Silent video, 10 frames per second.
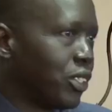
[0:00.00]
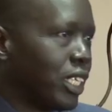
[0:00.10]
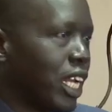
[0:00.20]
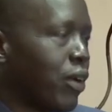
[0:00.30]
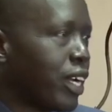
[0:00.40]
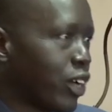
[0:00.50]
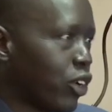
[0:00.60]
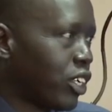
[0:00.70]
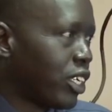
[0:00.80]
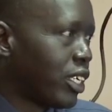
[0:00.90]
in our
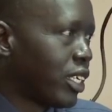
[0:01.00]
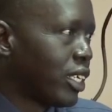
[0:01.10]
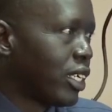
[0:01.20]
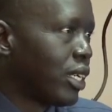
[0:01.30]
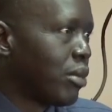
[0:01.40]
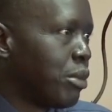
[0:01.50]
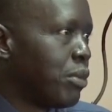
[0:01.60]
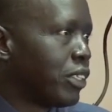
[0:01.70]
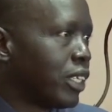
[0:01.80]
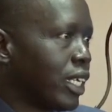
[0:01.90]
record,
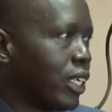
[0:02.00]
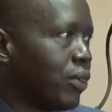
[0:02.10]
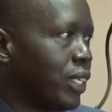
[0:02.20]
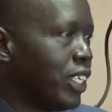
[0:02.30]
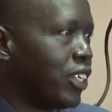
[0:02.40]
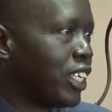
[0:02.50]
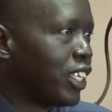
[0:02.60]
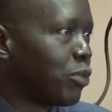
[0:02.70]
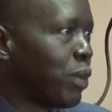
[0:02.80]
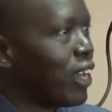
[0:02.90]
Bivacel, we did not
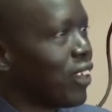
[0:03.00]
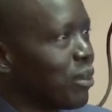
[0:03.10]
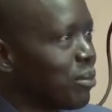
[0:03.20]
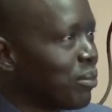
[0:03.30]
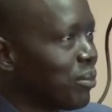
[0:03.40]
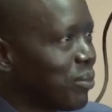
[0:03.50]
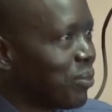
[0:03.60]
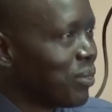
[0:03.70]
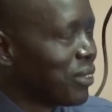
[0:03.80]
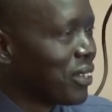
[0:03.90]
expel them.
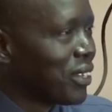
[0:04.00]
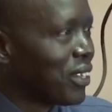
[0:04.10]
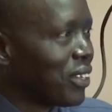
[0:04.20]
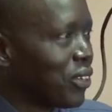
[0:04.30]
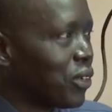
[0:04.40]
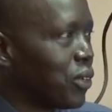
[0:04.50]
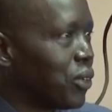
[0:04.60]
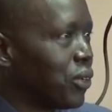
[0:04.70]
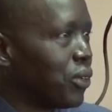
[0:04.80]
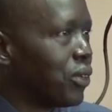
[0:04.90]

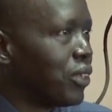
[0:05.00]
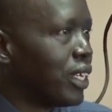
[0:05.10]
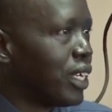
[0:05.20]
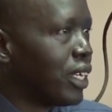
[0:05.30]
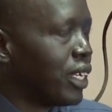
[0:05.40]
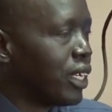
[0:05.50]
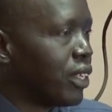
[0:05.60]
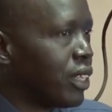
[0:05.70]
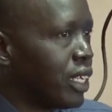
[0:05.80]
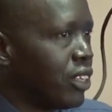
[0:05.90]
So they
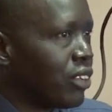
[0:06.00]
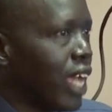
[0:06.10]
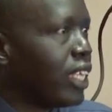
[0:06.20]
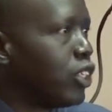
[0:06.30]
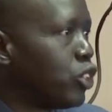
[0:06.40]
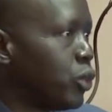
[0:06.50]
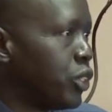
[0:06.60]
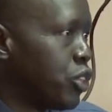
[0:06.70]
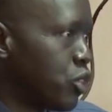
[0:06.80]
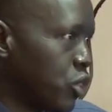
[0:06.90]
decided to
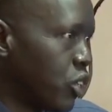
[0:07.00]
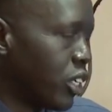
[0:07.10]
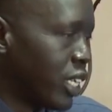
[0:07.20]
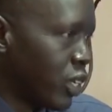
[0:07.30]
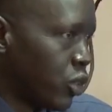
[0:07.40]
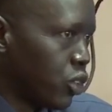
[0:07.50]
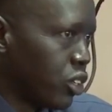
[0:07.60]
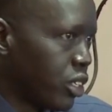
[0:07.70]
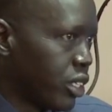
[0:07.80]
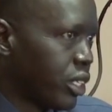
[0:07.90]
withdraw on their own.
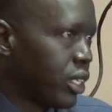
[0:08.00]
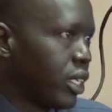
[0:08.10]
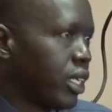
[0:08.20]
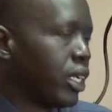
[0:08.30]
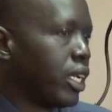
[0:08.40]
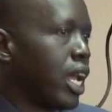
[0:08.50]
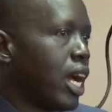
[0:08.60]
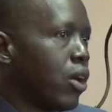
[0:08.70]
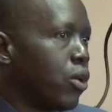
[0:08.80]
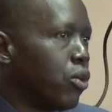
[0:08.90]

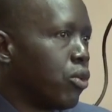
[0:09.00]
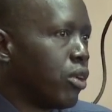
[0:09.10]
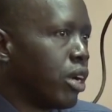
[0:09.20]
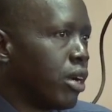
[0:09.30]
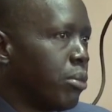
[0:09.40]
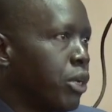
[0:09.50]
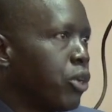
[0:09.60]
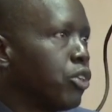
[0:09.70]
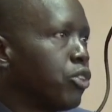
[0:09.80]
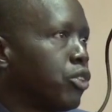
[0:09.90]
Now,
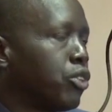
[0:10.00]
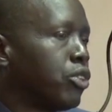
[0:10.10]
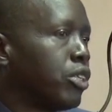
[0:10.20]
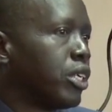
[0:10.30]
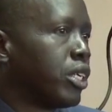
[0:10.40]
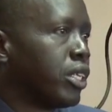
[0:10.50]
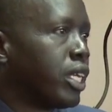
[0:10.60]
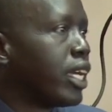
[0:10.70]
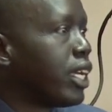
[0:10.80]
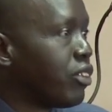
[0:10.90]
because
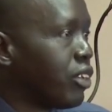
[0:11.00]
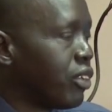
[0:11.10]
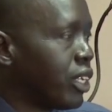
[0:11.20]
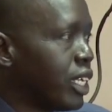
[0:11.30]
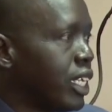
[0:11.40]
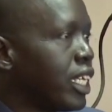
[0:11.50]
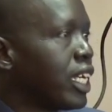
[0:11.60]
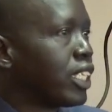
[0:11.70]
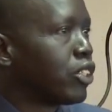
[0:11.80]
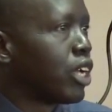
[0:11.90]
the case is in the
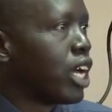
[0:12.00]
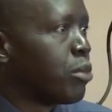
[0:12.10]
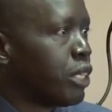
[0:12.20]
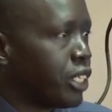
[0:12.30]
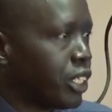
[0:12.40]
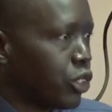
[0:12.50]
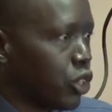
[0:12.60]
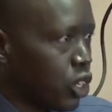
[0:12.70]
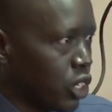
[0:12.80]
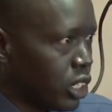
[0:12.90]
International Arbitration
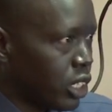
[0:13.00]
Court,